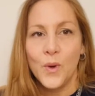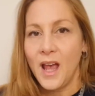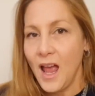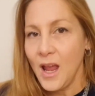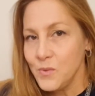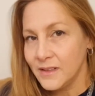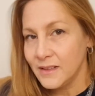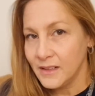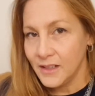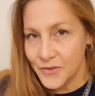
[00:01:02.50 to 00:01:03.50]
I would
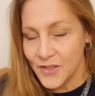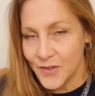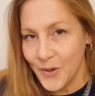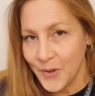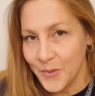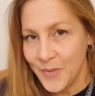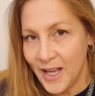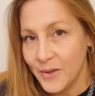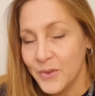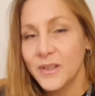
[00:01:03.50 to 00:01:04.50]
love to talk
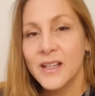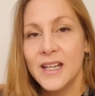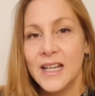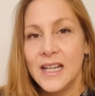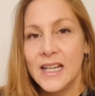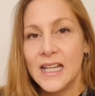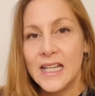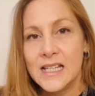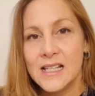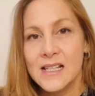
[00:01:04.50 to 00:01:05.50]
about
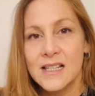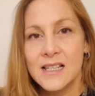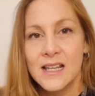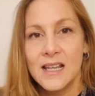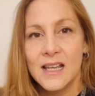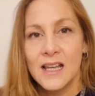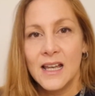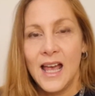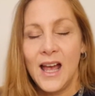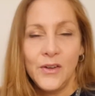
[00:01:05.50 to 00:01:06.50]
is
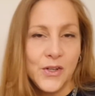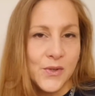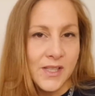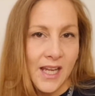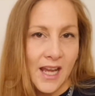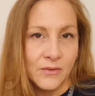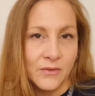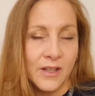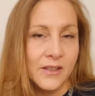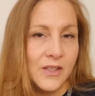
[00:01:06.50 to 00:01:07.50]
how to use
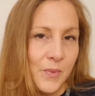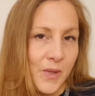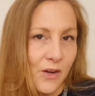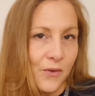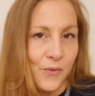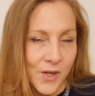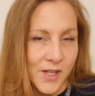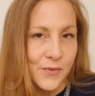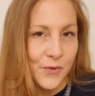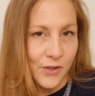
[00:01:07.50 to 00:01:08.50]
Canva to be a
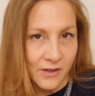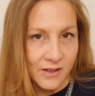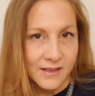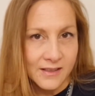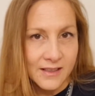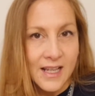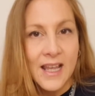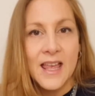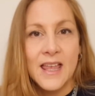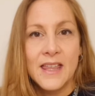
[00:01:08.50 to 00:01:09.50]
force for good.
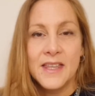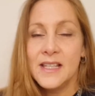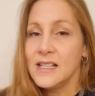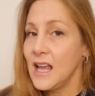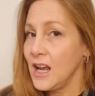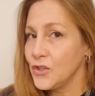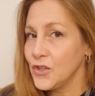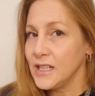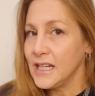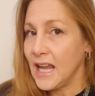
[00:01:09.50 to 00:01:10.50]
This is
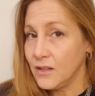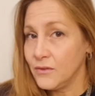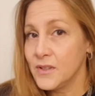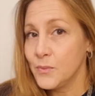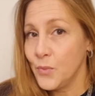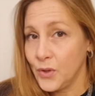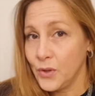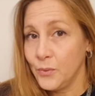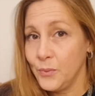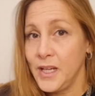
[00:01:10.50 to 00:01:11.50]
actually Canva's
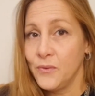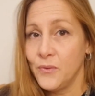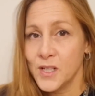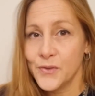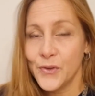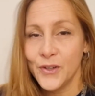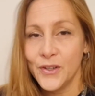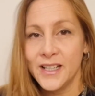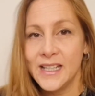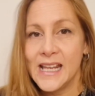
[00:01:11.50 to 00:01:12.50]
motto, being a force for
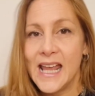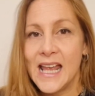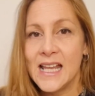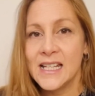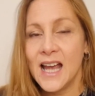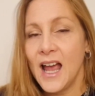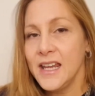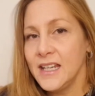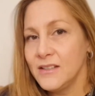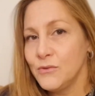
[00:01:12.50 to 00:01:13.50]
good, and I
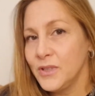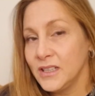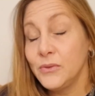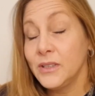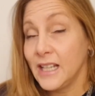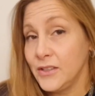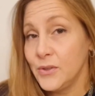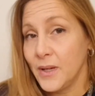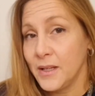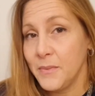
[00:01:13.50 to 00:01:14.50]
can really relate
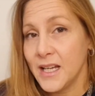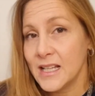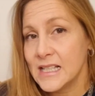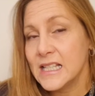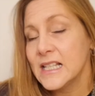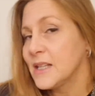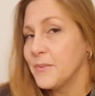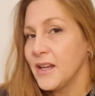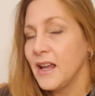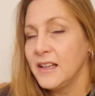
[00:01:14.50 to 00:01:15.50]
to it because this is
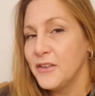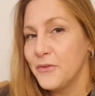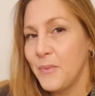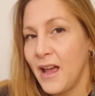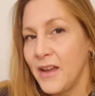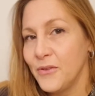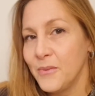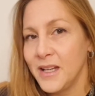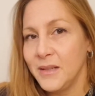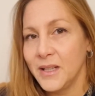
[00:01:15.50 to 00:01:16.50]
something I lived by for
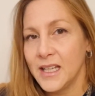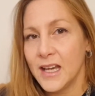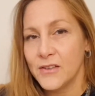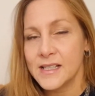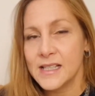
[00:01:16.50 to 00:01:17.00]
many, many years.